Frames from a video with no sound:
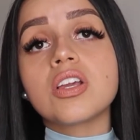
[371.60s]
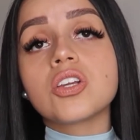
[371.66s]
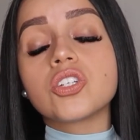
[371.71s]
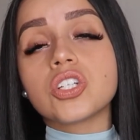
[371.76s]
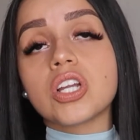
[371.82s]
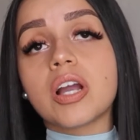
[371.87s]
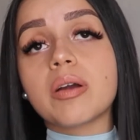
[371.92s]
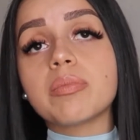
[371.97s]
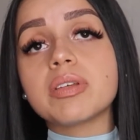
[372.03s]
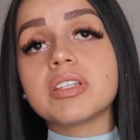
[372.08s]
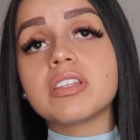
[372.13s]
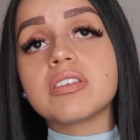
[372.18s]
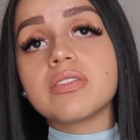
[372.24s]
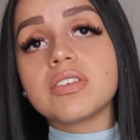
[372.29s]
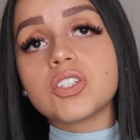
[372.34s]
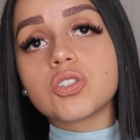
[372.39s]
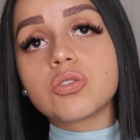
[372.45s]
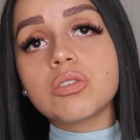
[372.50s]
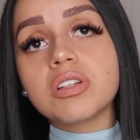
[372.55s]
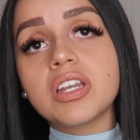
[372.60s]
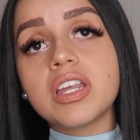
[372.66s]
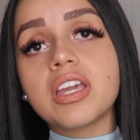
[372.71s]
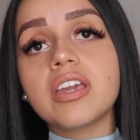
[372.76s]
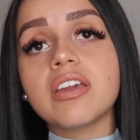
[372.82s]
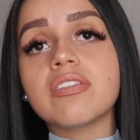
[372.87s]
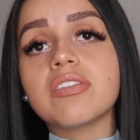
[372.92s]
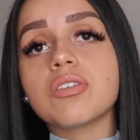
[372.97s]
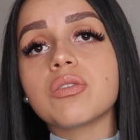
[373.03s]
shop
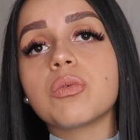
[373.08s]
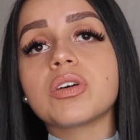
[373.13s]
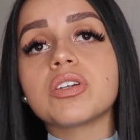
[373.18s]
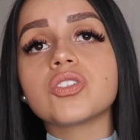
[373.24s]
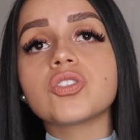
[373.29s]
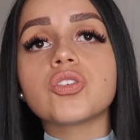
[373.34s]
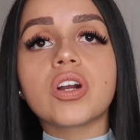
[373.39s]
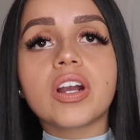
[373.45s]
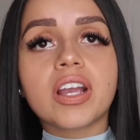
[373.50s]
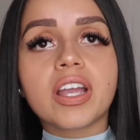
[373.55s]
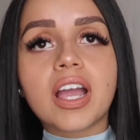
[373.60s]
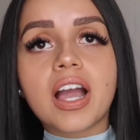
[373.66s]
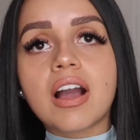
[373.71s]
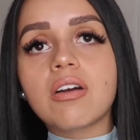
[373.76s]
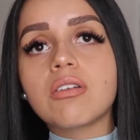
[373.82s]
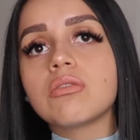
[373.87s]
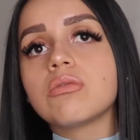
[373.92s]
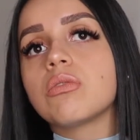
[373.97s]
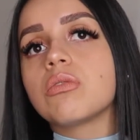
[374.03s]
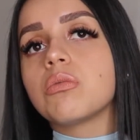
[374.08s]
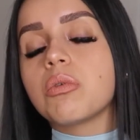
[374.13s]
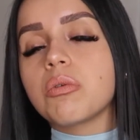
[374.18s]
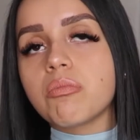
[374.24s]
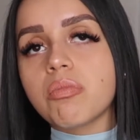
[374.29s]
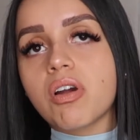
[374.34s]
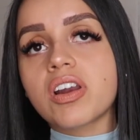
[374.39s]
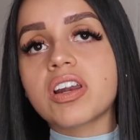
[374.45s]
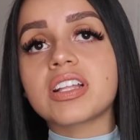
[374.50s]
individually if you want to try out
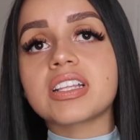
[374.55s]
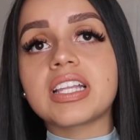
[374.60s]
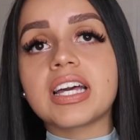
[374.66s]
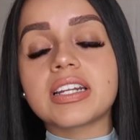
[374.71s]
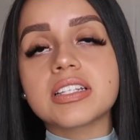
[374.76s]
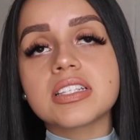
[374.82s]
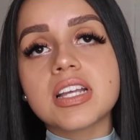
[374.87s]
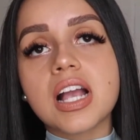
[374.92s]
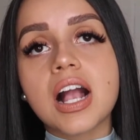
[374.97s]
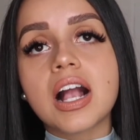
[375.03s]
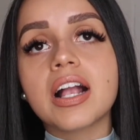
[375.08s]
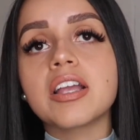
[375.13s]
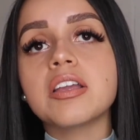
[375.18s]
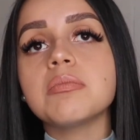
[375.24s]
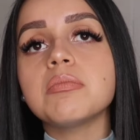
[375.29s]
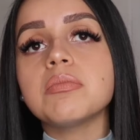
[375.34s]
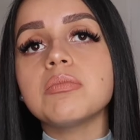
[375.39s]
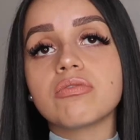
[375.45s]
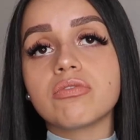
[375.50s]
one product at a time.